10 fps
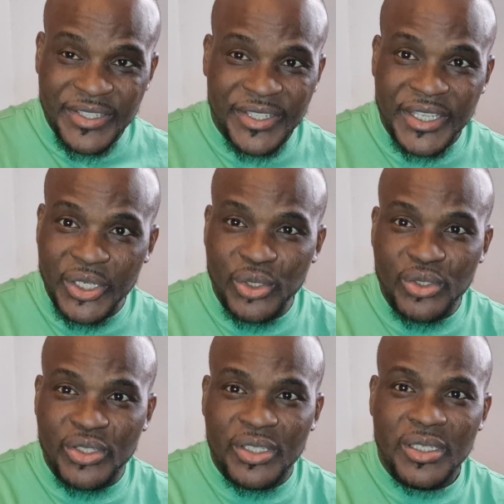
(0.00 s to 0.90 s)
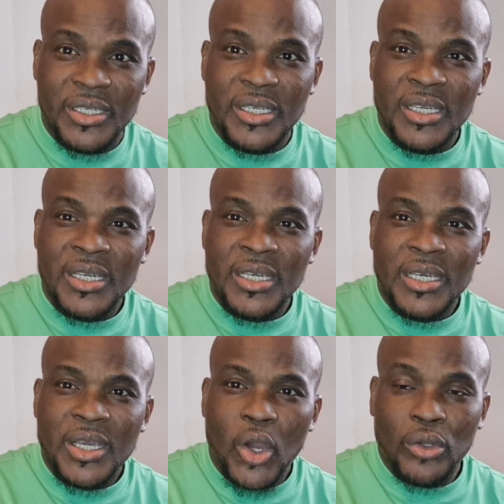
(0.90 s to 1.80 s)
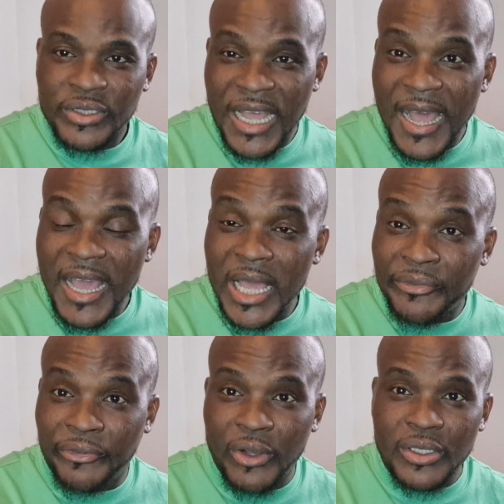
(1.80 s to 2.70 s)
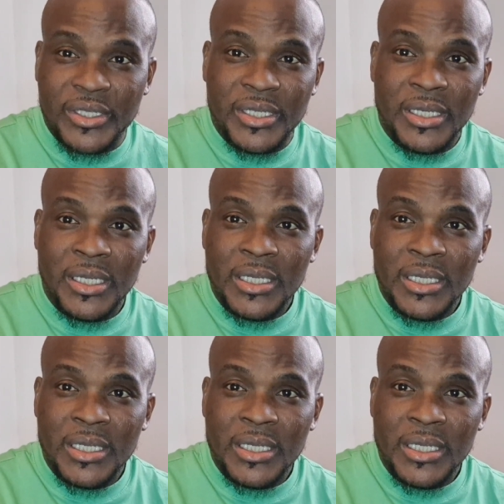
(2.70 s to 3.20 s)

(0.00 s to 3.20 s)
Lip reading: skills, on their effort.